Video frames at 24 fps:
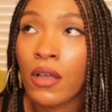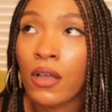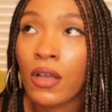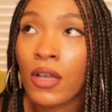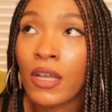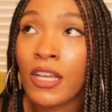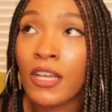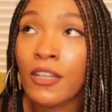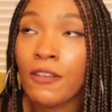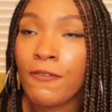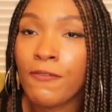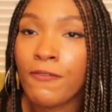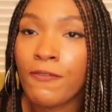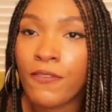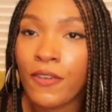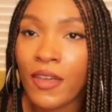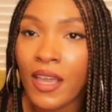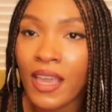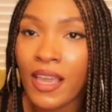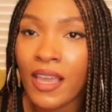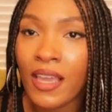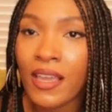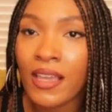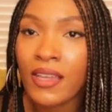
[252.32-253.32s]

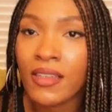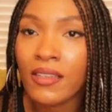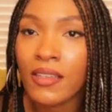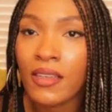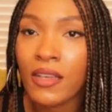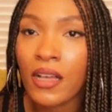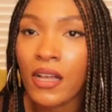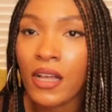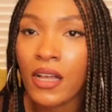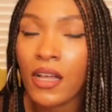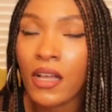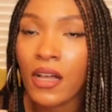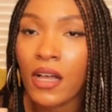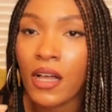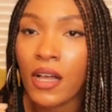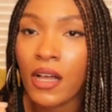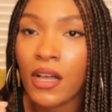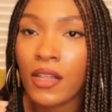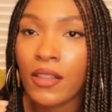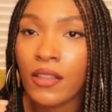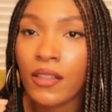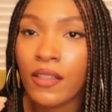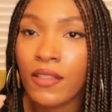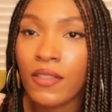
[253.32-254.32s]
conveying
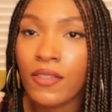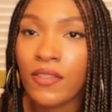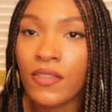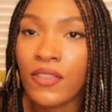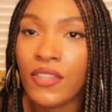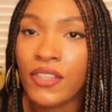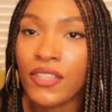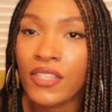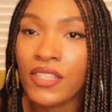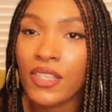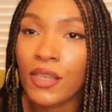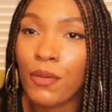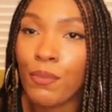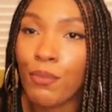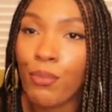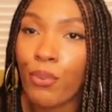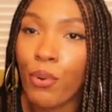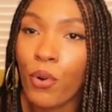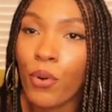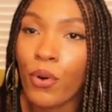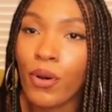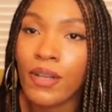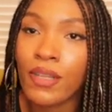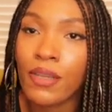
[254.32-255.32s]
this
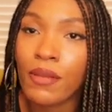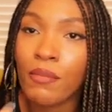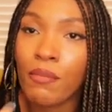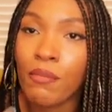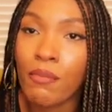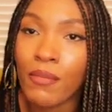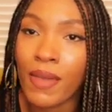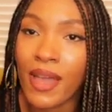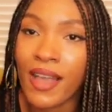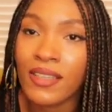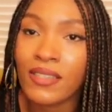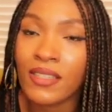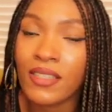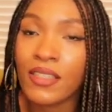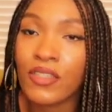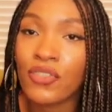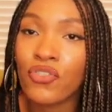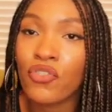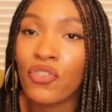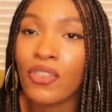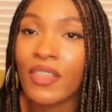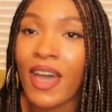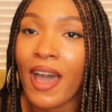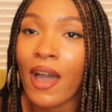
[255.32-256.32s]
important
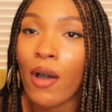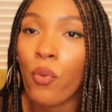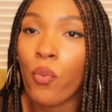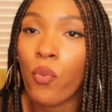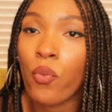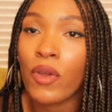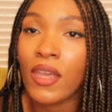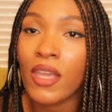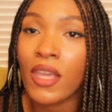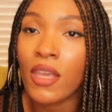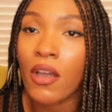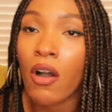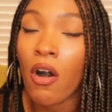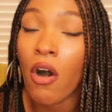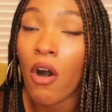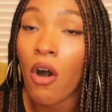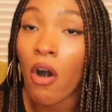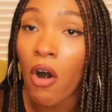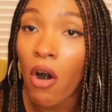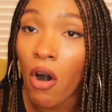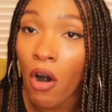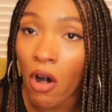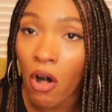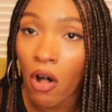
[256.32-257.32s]
message that we
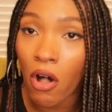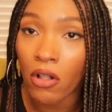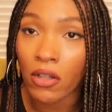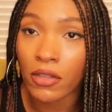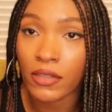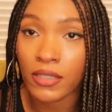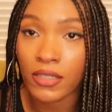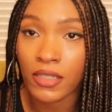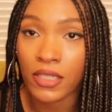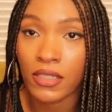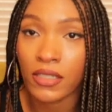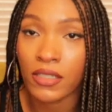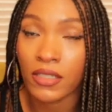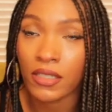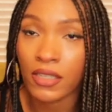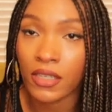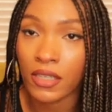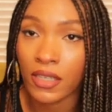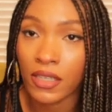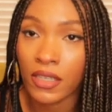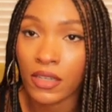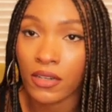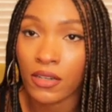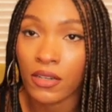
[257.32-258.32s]
all need to
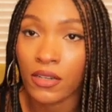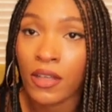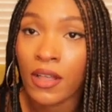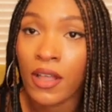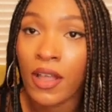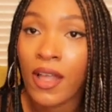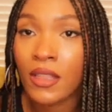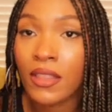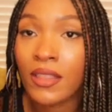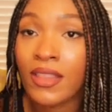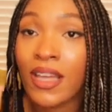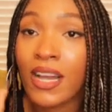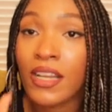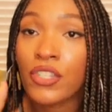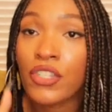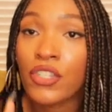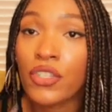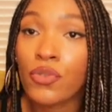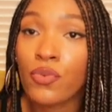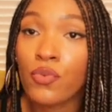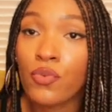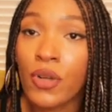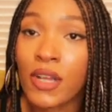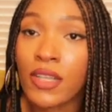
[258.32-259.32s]
hear, that
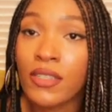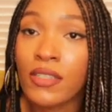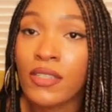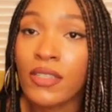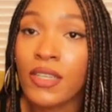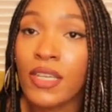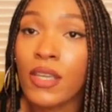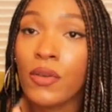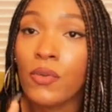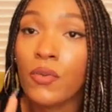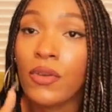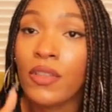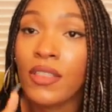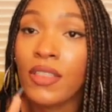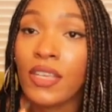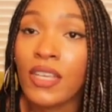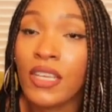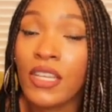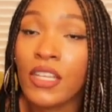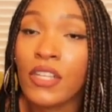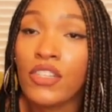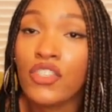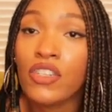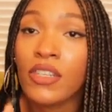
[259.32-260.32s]
should resonate with
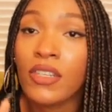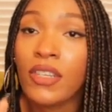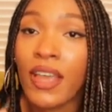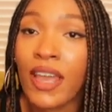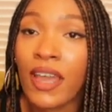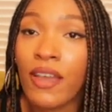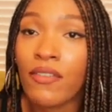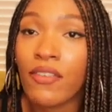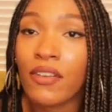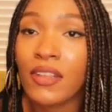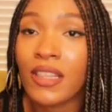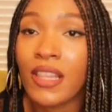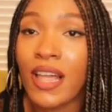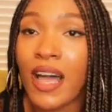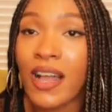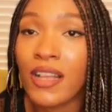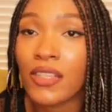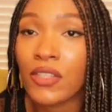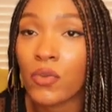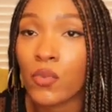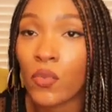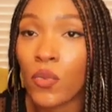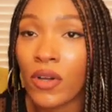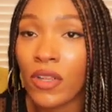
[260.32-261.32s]
each and every
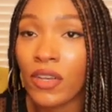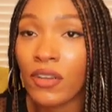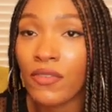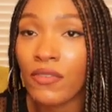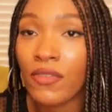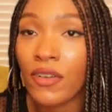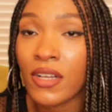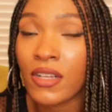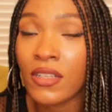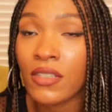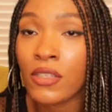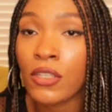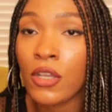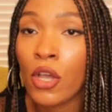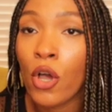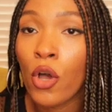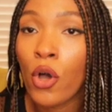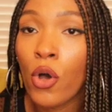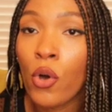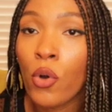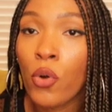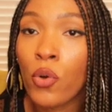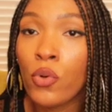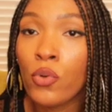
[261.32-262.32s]
last one of us
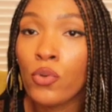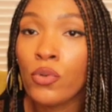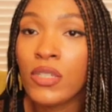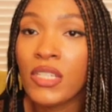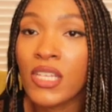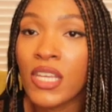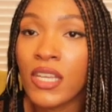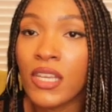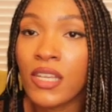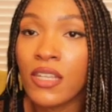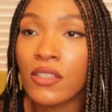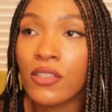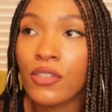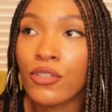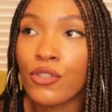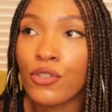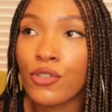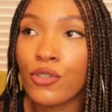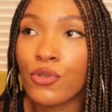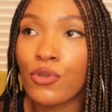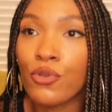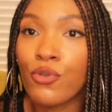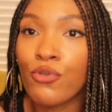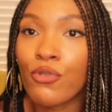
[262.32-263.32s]
who tends
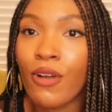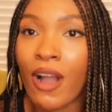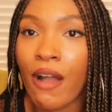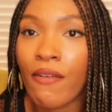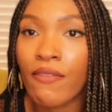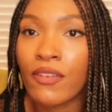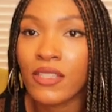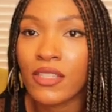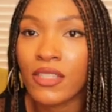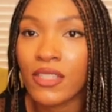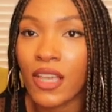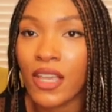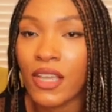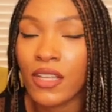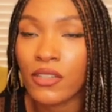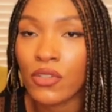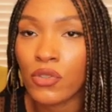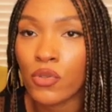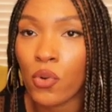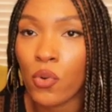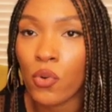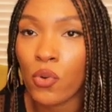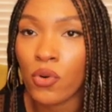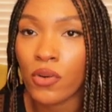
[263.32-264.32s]
to gravitate
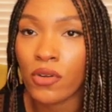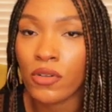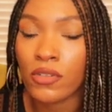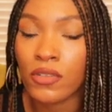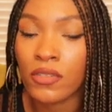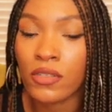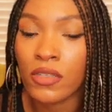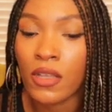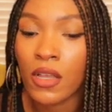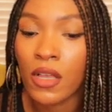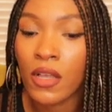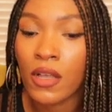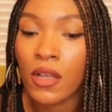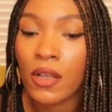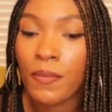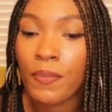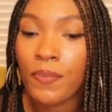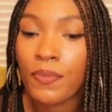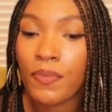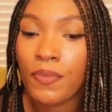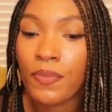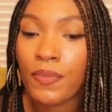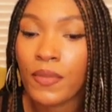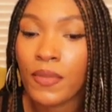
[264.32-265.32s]
towards
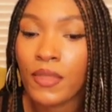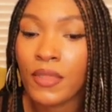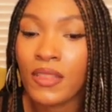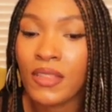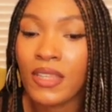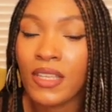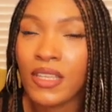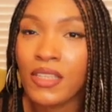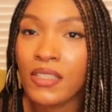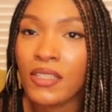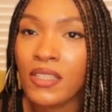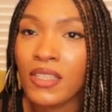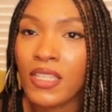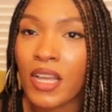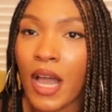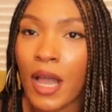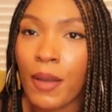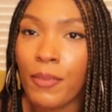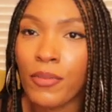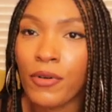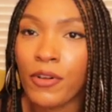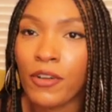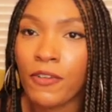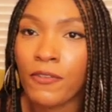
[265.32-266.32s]
these
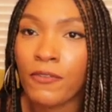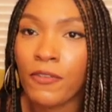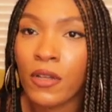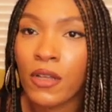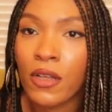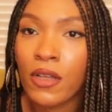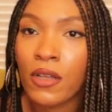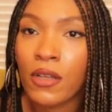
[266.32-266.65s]
type of